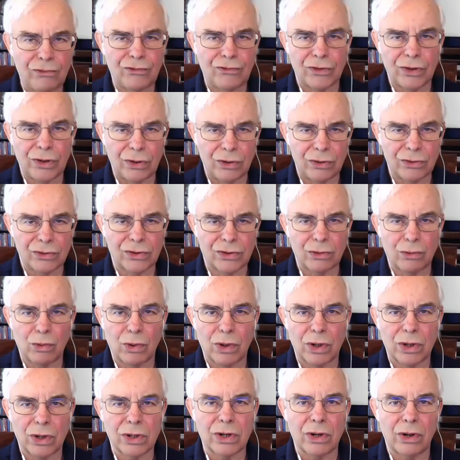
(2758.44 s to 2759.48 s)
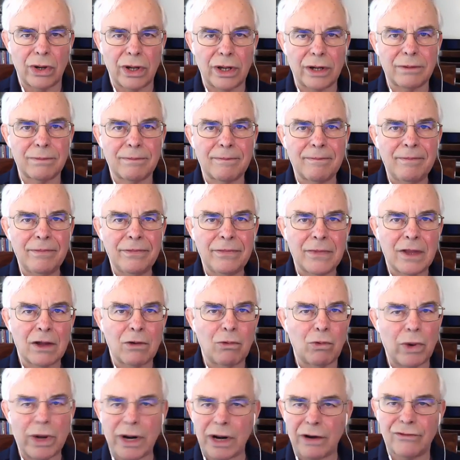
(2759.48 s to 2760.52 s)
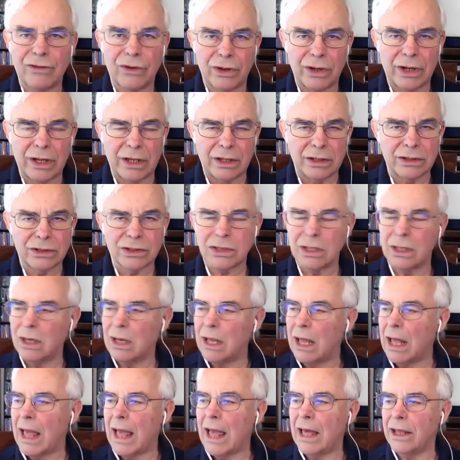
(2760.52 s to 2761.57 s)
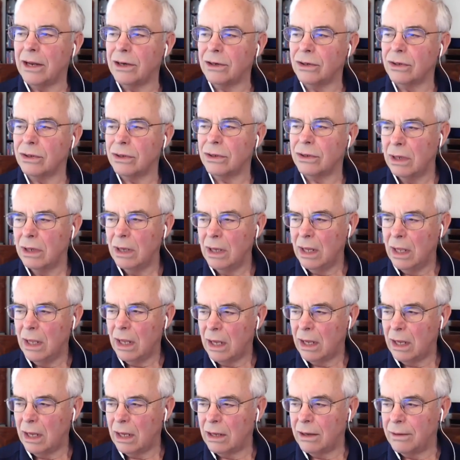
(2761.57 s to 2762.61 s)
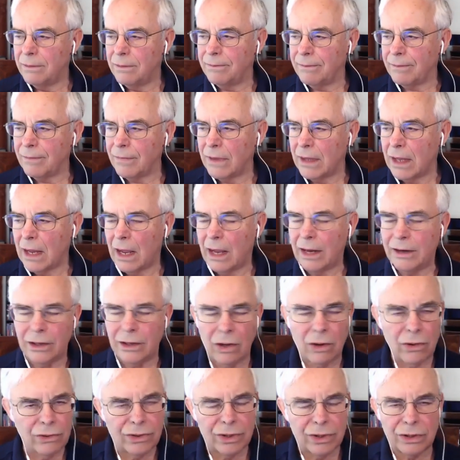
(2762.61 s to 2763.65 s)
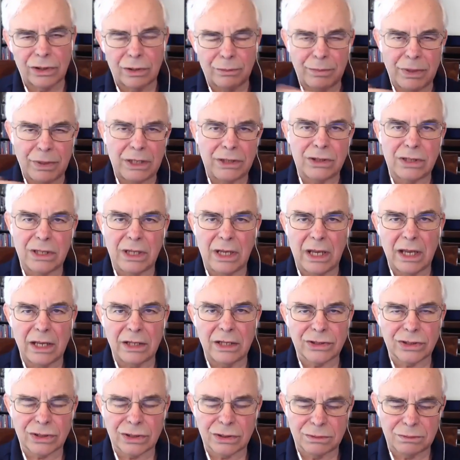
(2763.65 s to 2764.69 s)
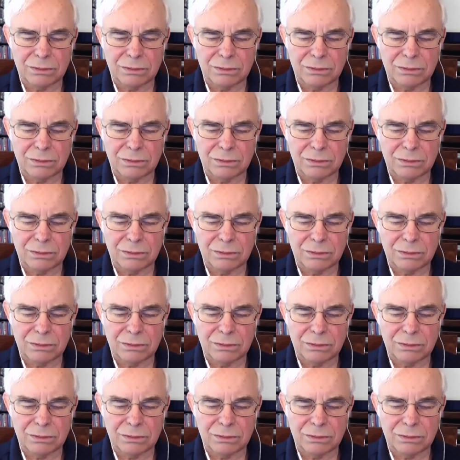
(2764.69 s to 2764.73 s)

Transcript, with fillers: you to work on, whatever it is. Yeah. And um, I know that the B T S